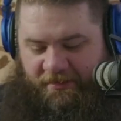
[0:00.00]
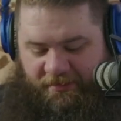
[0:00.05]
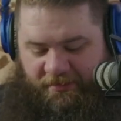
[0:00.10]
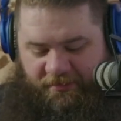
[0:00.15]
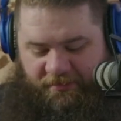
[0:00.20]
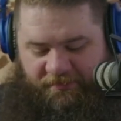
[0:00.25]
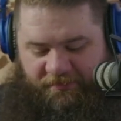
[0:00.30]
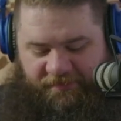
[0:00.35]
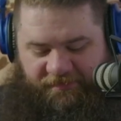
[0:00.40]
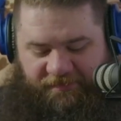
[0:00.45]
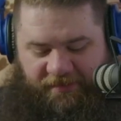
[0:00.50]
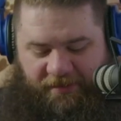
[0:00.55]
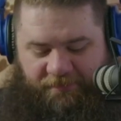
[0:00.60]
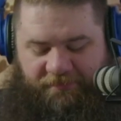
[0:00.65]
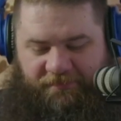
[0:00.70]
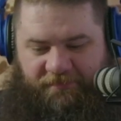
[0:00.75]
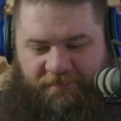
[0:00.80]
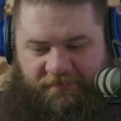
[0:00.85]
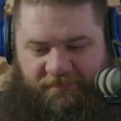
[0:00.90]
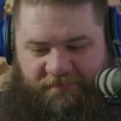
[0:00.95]
this tape
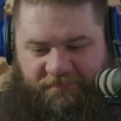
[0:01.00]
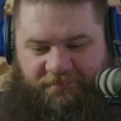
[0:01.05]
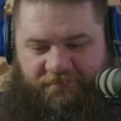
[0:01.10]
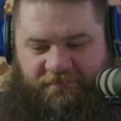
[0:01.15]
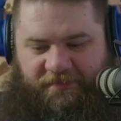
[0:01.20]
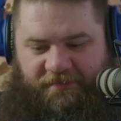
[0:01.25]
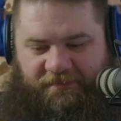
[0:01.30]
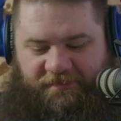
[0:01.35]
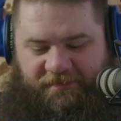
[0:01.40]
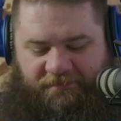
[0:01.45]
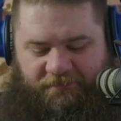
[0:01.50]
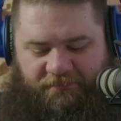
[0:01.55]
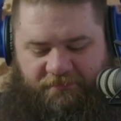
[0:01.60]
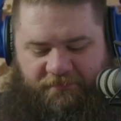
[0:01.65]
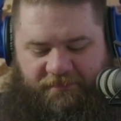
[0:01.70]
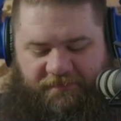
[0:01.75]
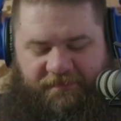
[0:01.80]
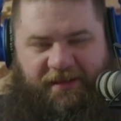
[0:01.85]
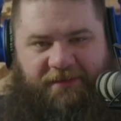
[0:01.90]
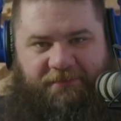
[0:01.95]
is is
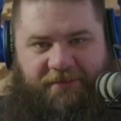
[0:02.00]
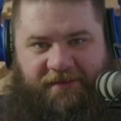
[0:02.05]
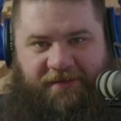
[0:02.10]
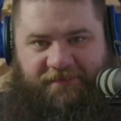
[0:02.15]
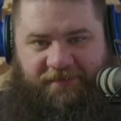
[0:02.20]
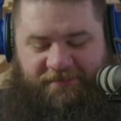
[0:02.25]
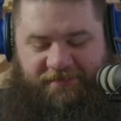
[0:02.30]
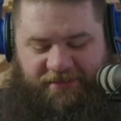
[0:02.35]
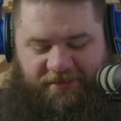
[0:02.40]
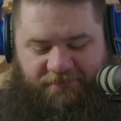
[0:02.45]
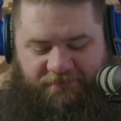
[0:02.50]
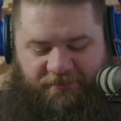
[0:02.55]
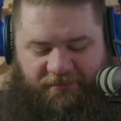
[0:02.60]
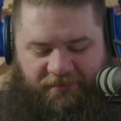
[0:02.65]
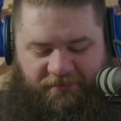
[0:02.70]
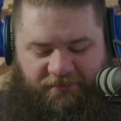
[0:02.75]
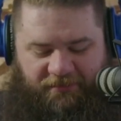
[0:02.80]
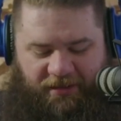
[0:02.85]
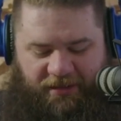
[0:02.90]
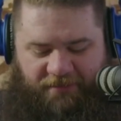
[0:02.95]
it's like masking tape but a
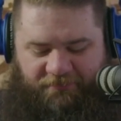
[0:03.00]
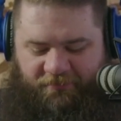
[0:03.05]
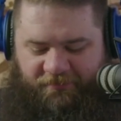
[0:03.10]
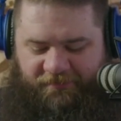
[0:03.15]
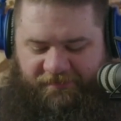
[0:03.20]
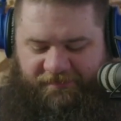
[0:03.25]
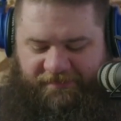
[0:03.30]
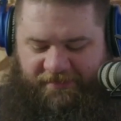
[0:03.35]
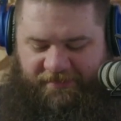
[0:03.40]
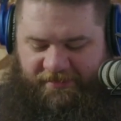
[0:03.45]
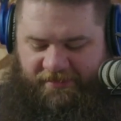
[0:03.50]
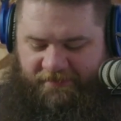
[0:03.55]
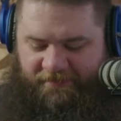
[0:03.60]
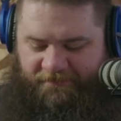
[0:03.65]
lot more sticky.